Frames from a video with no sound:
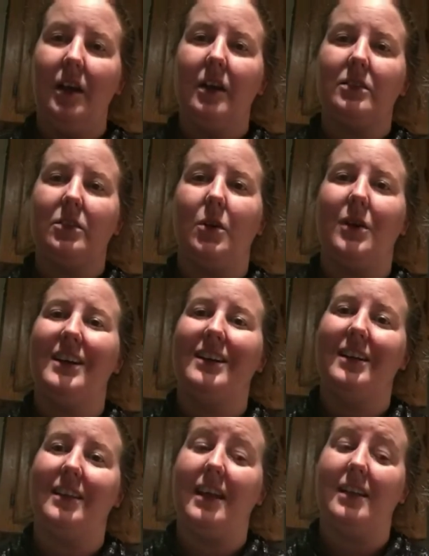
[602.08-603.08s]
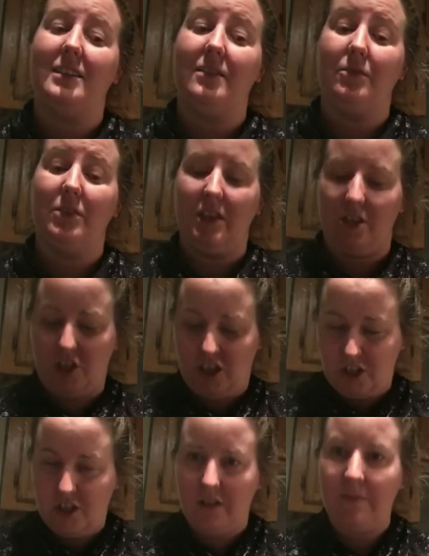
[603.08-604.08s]
So that's it for the
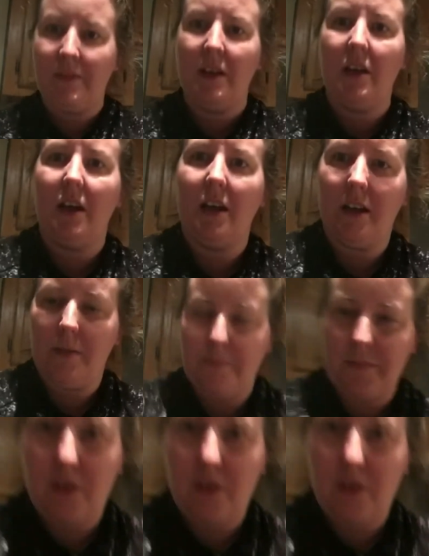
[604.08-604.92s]
injection. I'll